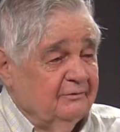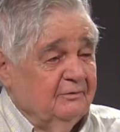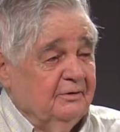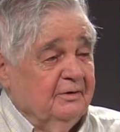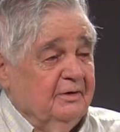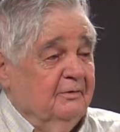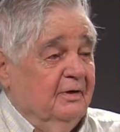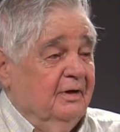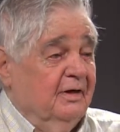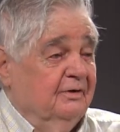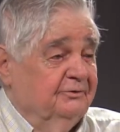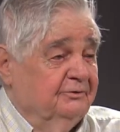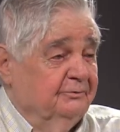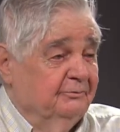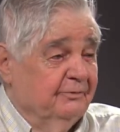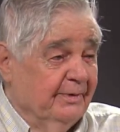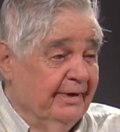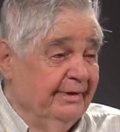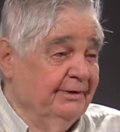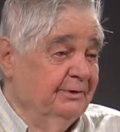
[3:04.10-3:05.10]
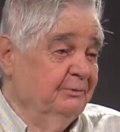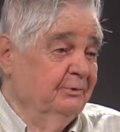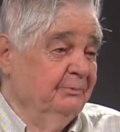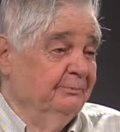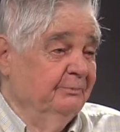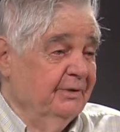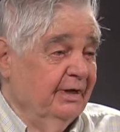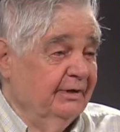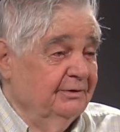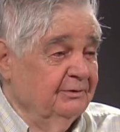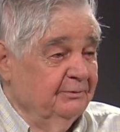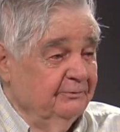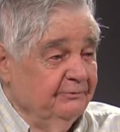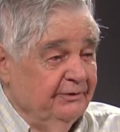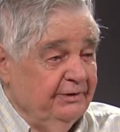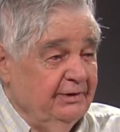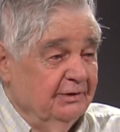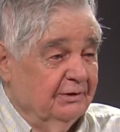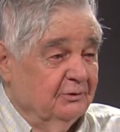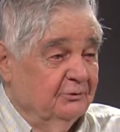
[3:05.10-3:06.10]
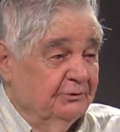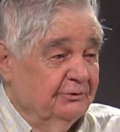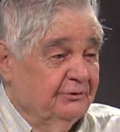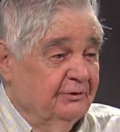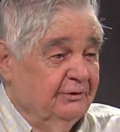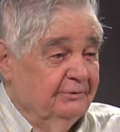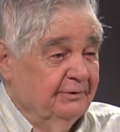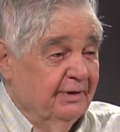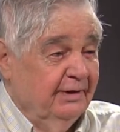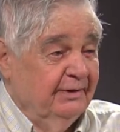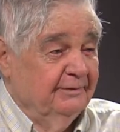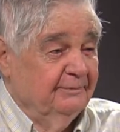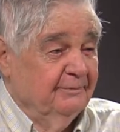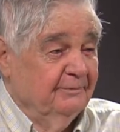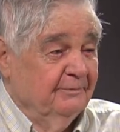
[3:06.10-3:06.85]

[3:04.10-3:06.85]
you got some brand new vehicles too, right?